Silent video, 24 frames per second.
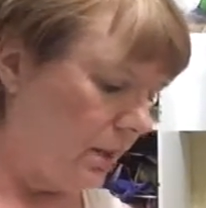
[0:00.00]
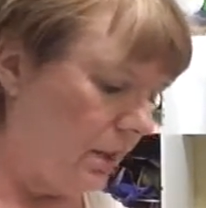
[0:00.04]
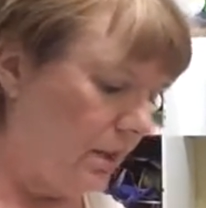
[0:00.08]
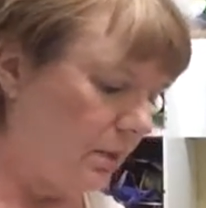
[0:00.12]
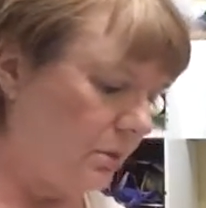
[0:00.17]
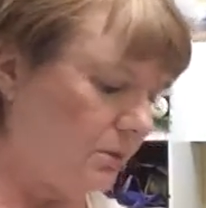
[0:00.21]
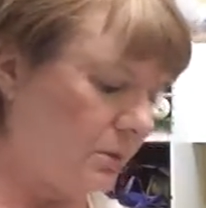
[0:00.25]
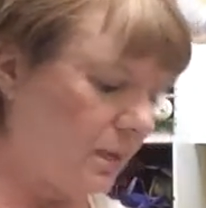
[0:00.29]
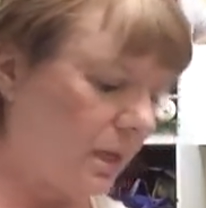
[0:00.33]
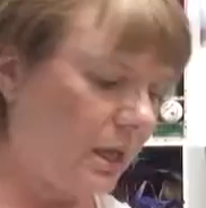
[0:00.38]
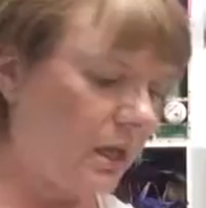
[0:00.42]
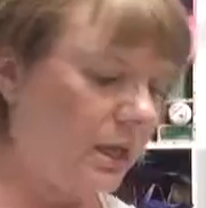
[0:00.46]

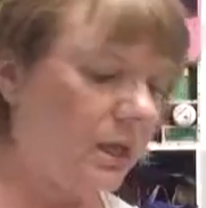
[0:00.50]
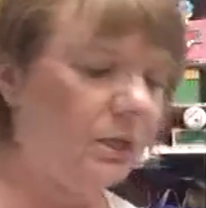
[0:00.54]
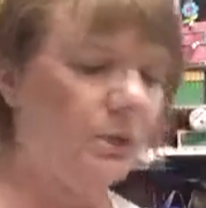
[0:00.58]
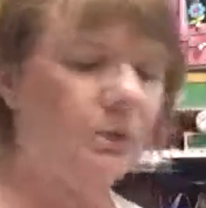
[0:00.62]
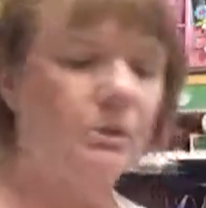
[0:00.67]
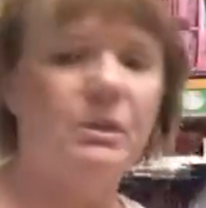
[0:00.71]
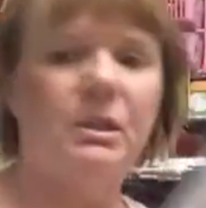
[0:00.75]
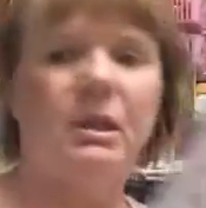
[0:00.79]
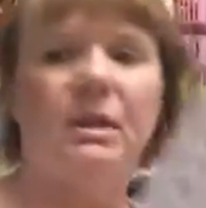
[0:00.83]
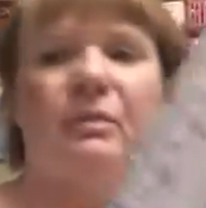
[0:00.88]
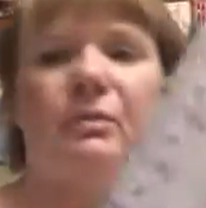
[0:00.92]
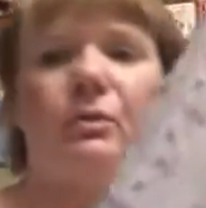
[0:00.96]
Here's a
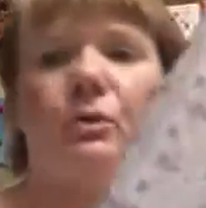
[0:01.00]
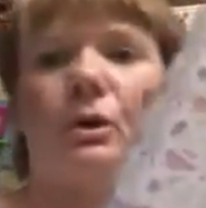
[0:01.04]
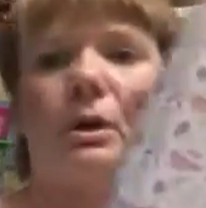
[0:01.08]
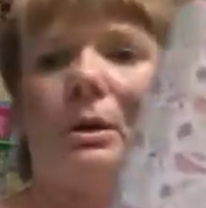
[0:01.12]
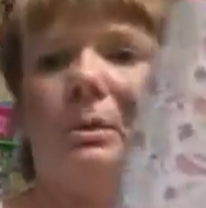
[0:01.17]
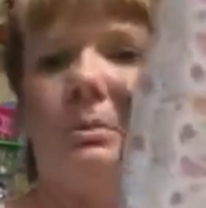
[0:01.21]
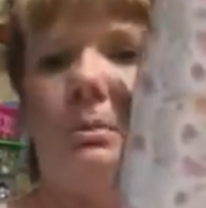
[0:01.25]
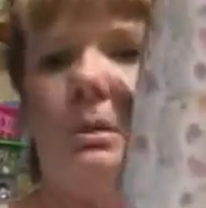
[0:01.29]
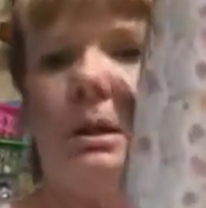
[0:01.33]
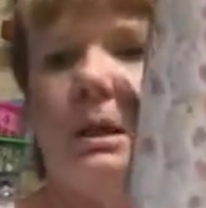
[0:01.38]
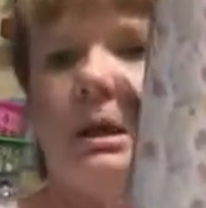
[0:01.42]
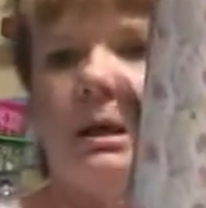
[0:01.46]
cozy for
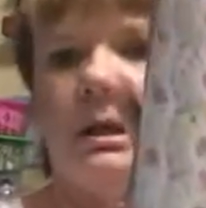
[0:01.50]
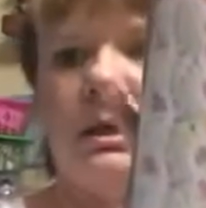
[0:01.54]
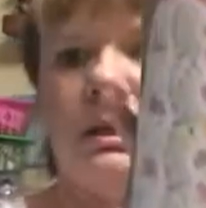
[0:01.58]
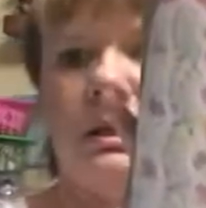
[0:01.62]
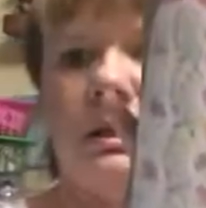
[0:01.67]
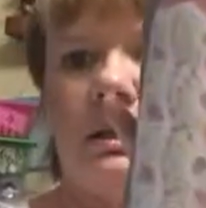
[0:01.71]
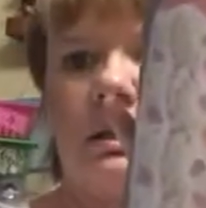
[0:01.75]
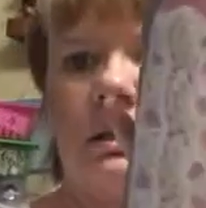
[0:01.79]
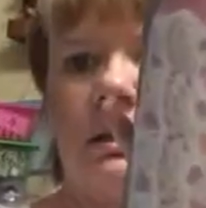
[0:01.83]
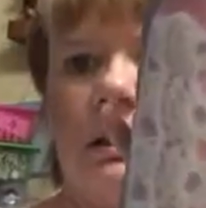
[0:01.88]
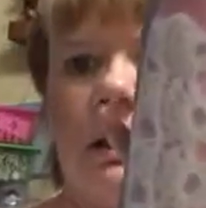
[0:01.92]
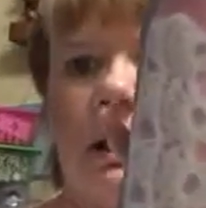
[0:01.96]
a
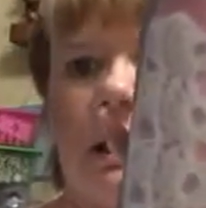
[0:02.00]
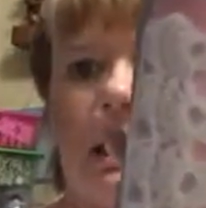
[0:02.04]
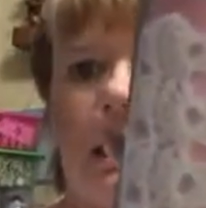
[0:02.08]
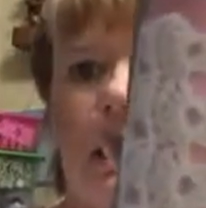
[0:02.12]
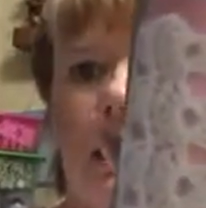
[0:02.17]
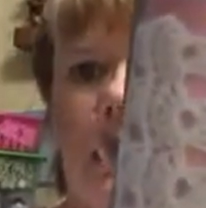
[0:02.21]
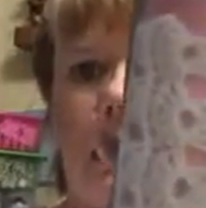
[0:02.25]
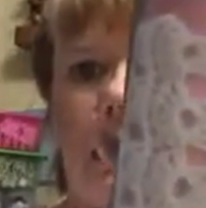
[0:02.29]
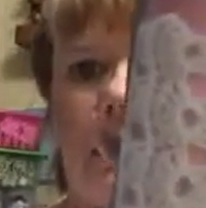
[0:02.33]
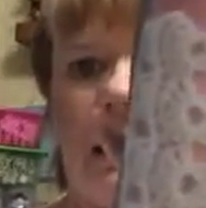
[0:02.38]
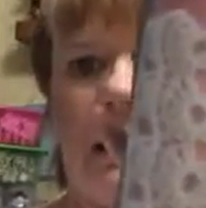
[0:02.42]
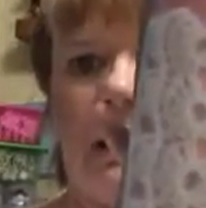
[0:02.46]
mug. I
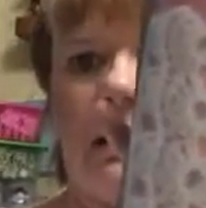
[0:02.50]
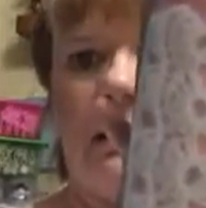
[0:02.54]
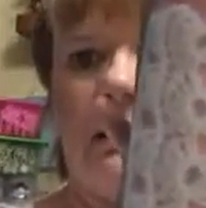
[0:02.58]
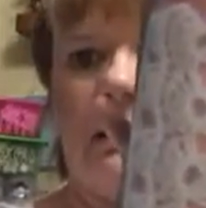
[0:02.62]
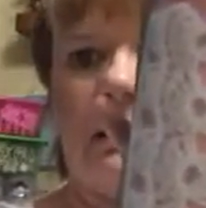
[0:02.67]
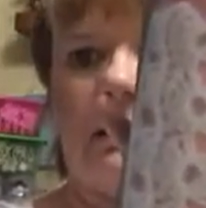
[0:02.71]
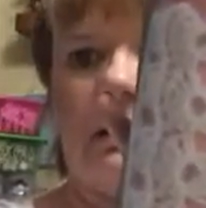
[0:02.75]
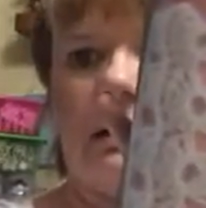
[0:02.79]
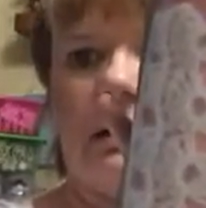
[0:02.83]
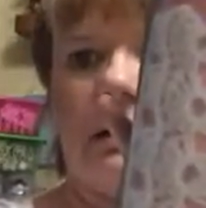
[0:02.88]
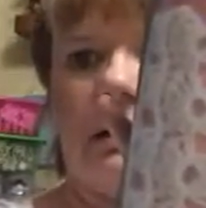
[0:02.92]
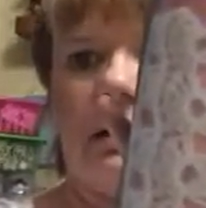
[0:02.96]
like that
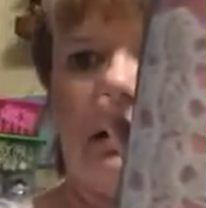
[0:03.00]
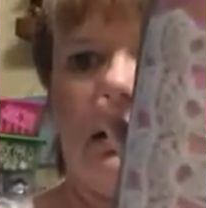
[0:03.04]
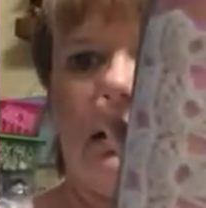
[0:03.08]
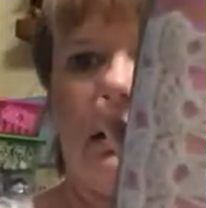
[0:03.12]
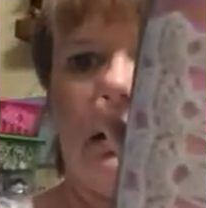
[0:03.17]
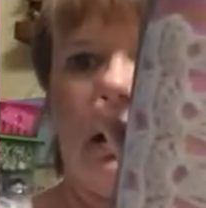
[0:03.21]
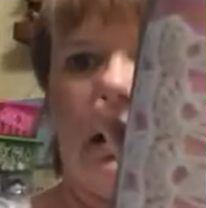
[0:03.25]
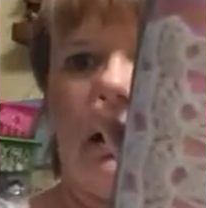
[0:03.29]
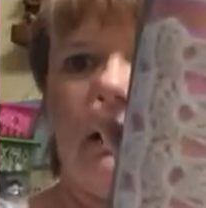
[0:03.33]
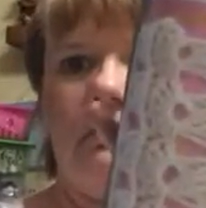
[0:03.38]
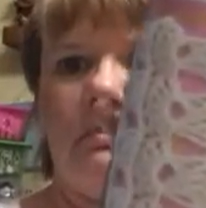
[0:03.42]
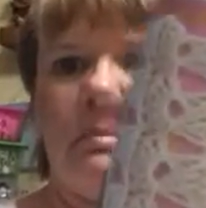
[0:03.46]

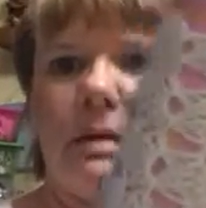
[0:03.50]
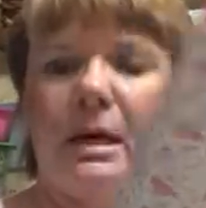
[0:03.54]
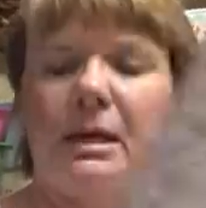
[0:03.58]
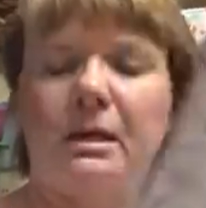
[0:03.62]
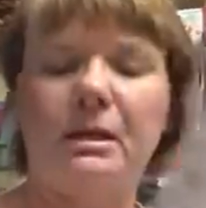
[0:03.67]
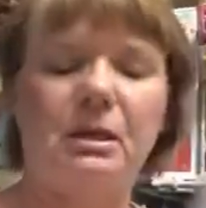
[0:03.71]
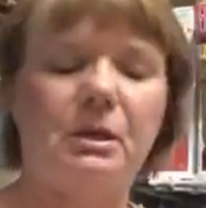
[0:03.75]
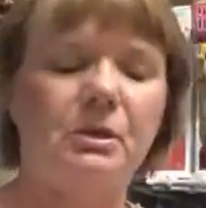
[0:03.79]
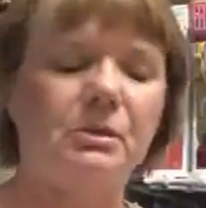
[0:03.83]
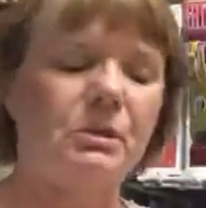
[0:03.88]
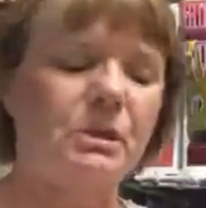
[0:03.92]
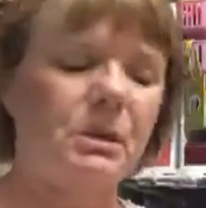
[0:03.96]
design. I've
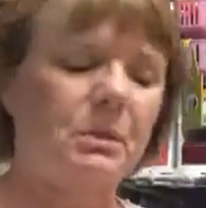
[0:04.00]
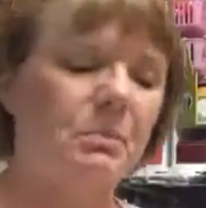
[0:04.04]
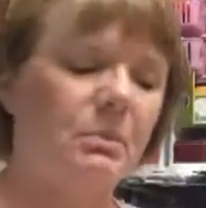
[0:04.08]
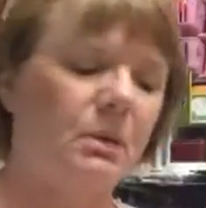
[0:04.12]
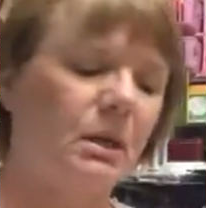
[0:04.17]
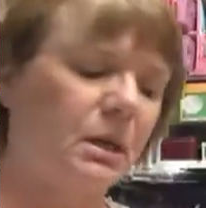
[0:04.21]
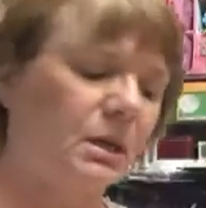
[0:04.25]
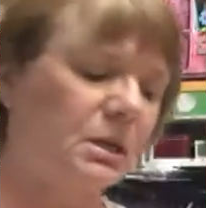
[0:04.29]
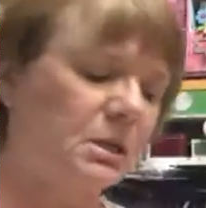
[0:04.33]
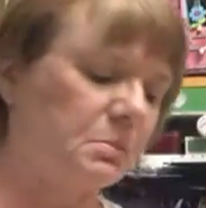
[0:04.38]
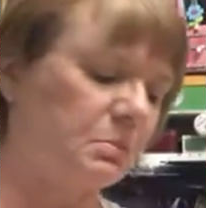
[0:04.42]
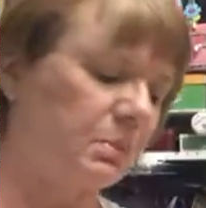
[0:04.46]
made cozy
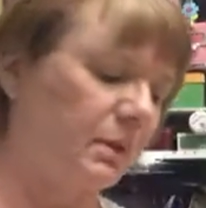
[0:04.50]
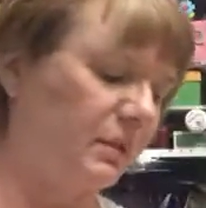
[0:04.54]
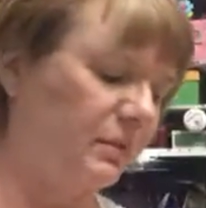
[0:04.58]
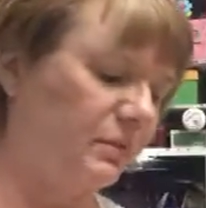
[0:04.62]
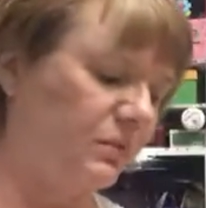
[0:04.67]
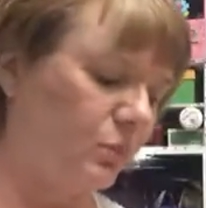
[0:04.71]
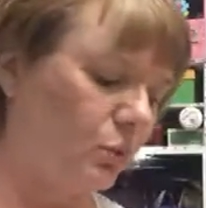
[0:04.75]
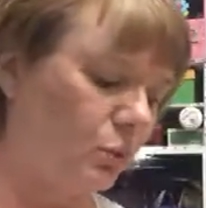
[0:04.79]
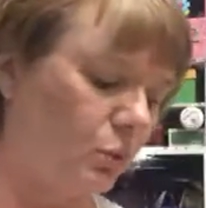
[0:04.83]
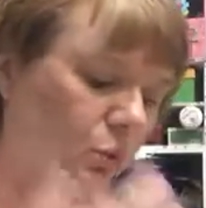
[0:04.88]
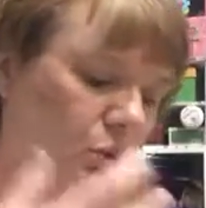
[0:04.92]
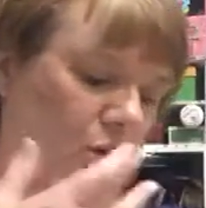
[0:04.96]
mugs
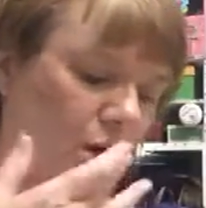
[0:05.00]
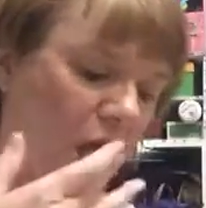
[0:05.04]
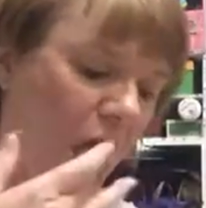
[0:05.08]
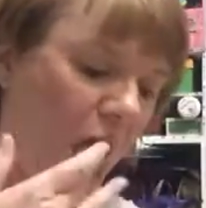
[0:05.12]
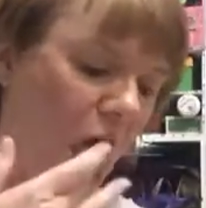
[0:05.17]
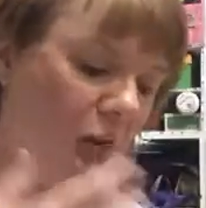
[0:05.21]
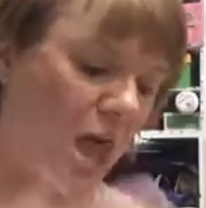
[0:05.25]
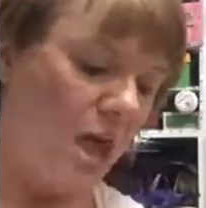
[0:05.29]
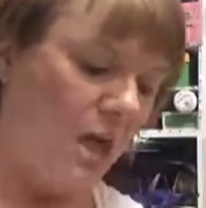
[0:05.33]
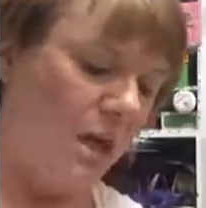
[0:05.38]
before,